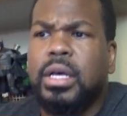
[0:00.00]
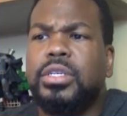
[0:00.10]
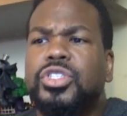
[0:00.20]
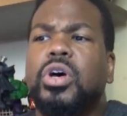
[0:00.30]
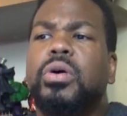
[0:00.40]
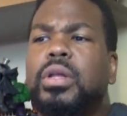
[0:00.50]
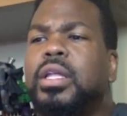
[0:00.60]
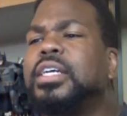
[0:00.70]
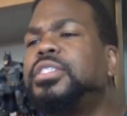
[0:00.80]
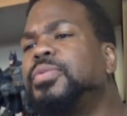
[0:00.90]
So
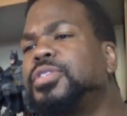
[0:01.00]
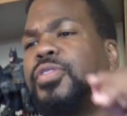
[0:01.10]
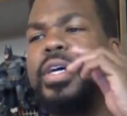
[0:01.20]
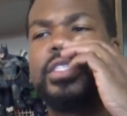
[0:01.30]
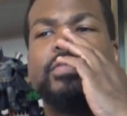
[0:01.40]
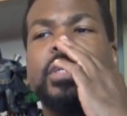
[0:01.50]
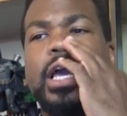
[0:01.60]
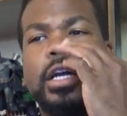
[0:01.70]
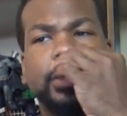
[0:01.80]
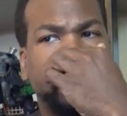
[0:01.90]
let's see what the rest of the
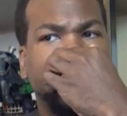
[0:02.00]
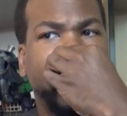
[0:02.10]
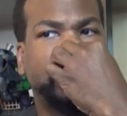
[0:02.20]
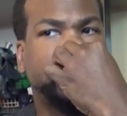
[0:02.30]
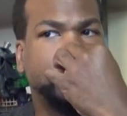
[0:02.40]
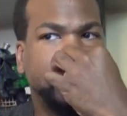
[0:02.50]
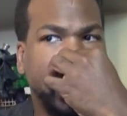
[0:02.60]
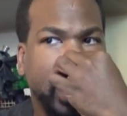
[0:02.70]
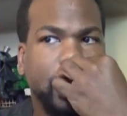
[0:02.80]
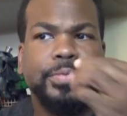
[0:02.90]
article has to
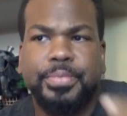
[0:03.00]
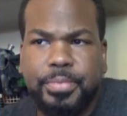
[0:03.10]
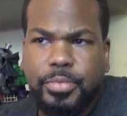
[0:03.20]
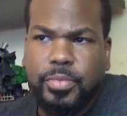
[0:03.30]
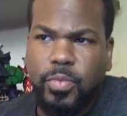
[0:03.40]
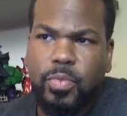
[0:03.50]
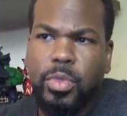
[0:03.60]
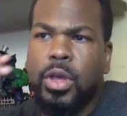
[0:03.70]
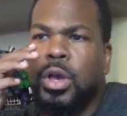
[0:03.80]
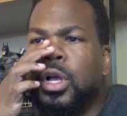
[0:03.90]
say.
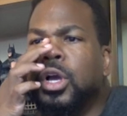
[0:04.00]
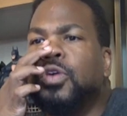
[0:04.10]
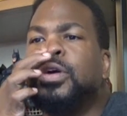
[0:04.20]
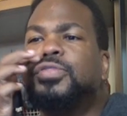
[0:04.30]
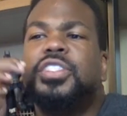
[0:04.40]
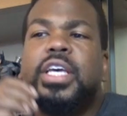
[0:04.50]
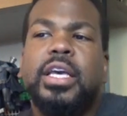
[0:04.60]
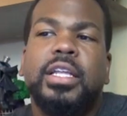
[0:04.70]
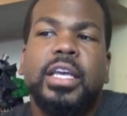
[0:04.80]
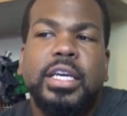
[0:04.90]
We've
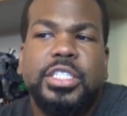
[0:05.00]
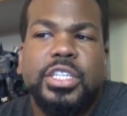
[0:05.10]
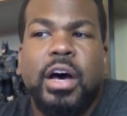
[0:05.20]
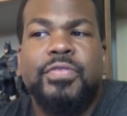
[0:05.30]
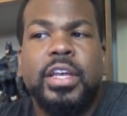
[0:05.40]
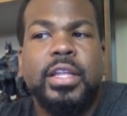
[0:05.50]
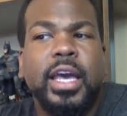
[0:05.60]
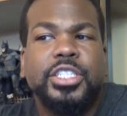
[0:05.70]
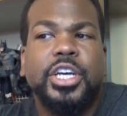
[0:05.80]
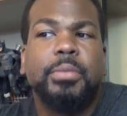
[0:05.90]
seen leaks of the
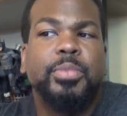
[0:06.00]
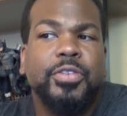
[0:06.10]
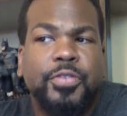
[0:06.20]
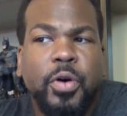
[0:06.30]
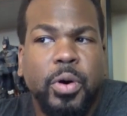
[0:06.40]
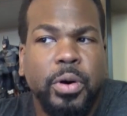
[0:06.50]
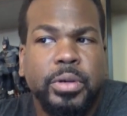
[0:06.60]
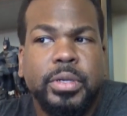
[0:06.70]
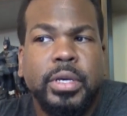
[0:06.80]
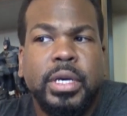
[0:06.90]
nature before,
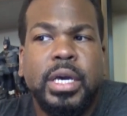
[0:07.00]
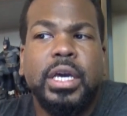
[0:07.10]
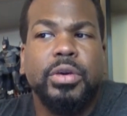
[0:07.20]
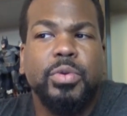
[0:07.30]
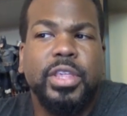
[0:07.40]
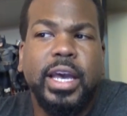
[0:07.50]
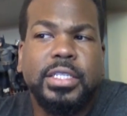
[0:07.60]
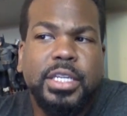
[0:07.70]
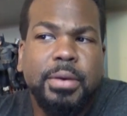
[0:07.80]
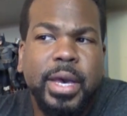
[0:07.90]
with
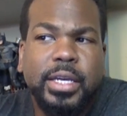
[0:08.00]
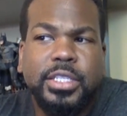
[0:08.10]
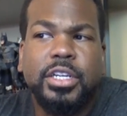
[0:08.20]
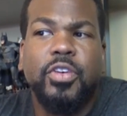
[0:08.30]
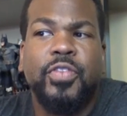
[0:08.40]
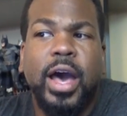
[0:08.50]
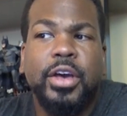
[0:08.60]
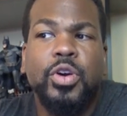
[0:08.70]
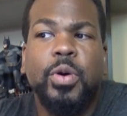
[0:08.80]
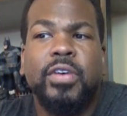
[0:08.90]
estimated
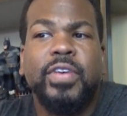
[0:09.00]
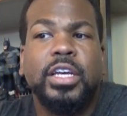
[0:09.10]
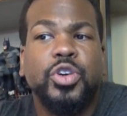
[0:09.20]
value of a